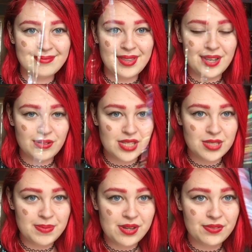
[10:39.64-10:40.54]
But they're
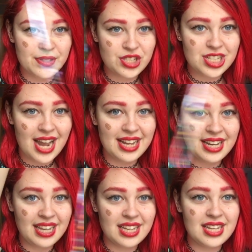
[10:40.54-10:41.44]
these beautiful,
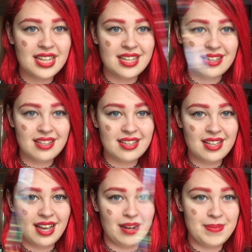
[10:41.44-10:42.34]
shiny,
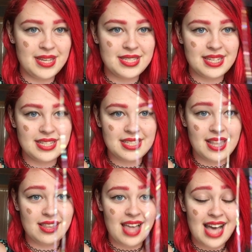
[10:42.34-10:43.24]
hair pieces
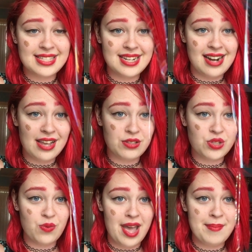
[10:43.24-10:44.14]
and they lasted. I
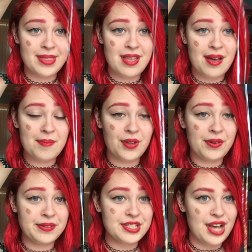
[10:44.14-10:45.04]
swam in them the
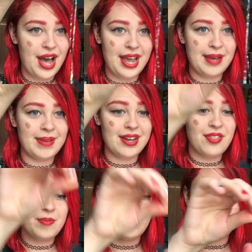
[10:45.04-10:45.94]
whole time. I
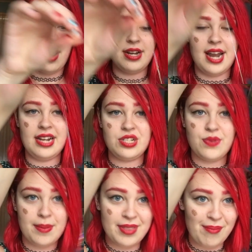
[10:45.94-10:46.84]
got them on Friday night.
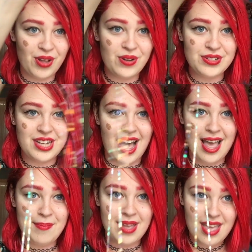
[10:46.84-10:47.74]
swam in them the whole
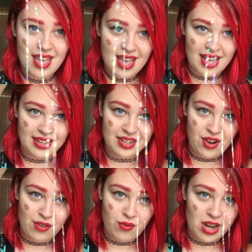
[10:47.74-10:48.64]
time and you
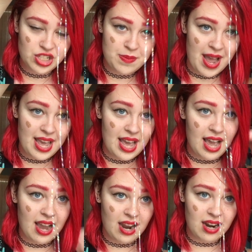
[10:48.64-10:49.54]
know I've washed my
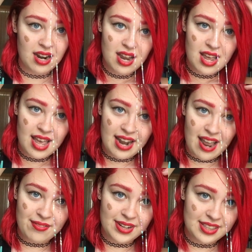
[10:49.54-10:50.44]
hair and
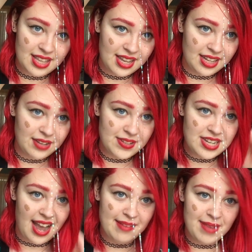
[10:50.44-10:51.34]
everything and even
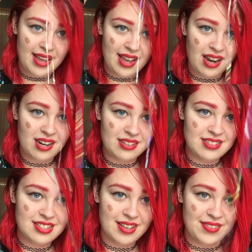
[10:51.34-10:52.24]
dyed my hair
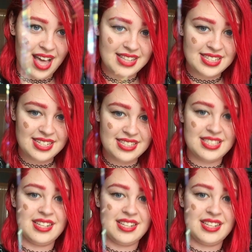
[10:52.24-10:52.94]
and they've lasted.